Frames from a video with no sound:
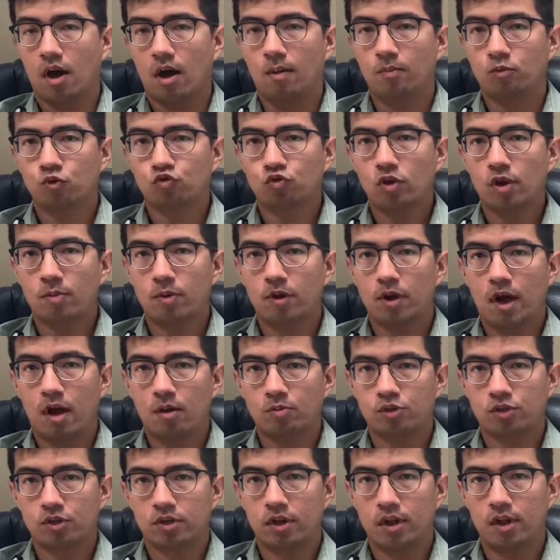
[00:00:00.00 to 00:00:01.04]
treatment
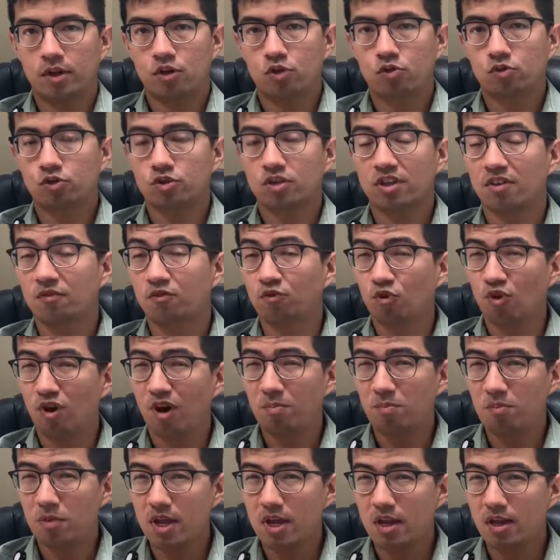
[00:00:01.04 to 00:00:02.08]
option, and usually for
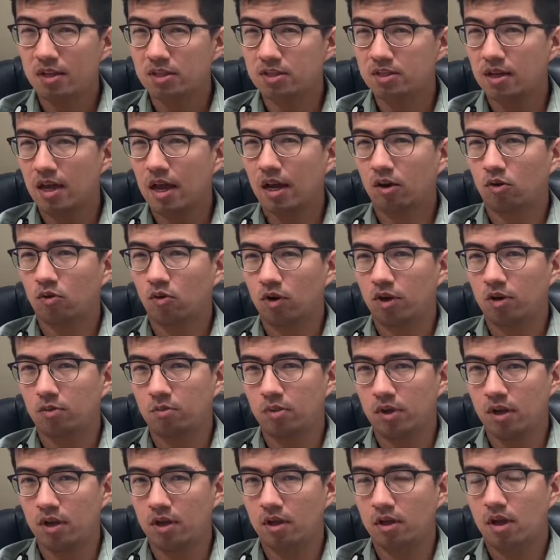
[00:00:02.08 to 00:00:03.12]
me is not going to
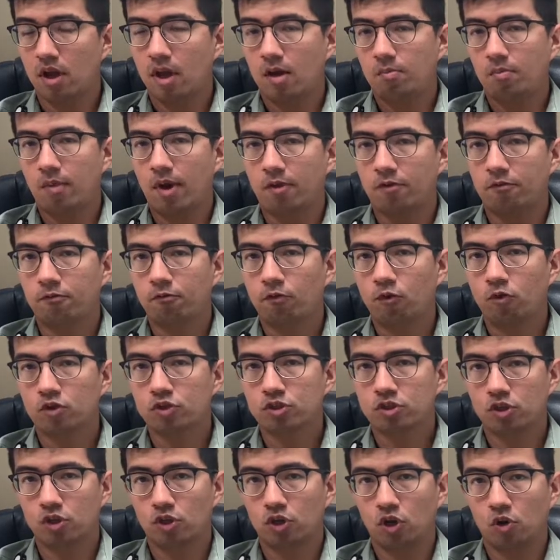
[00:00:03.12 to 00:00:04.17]
be my
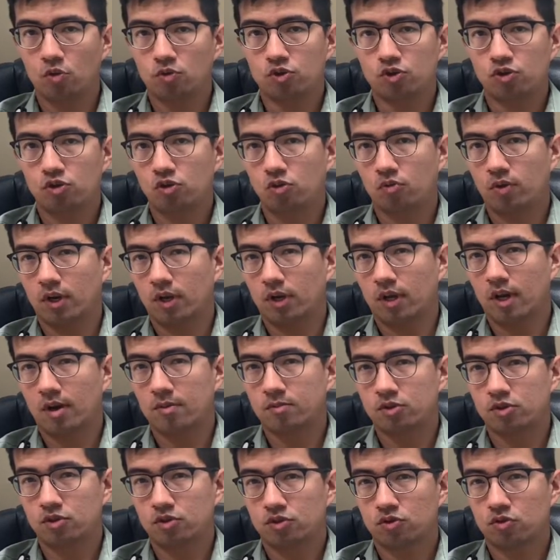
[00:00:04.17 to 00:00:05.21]
first go-to when it
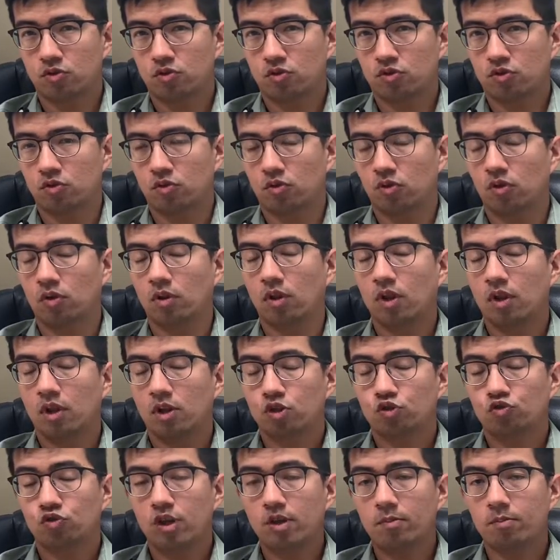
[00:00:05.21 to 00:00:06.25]
comes to surgical
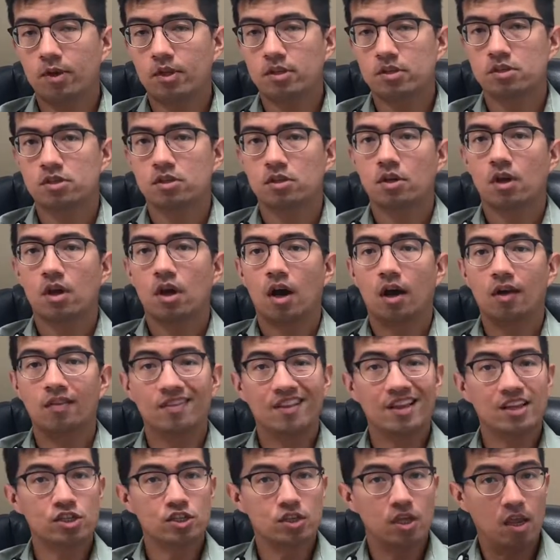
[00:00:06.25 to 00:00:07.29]
treatments
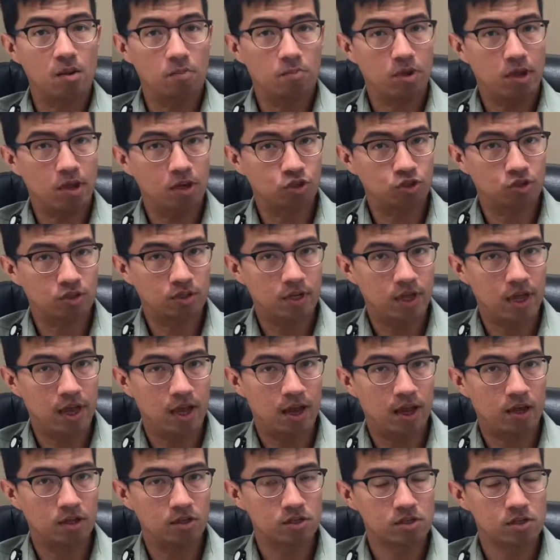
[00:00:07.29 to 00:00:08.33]
unless a patient
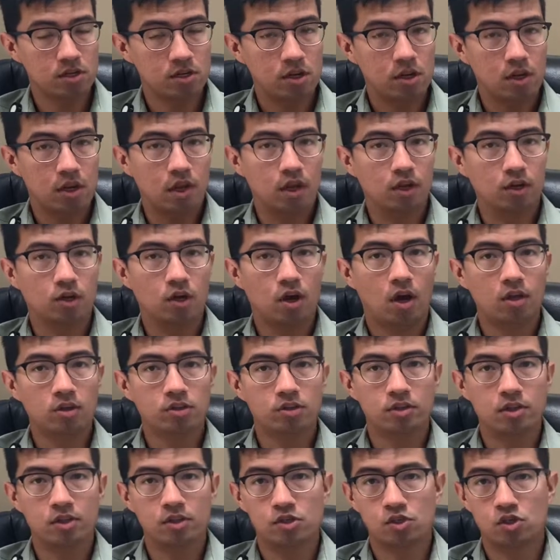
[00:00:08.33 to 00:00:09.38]
has
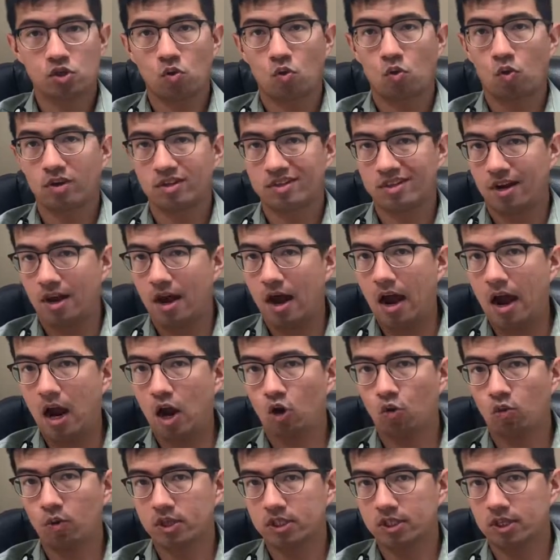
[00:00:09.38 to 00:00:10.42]
incontinence or is at a
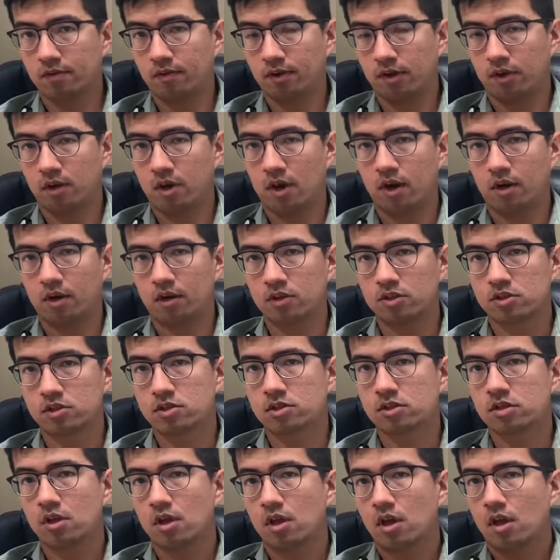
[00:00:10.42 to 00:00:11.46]
higher risk of incontinence.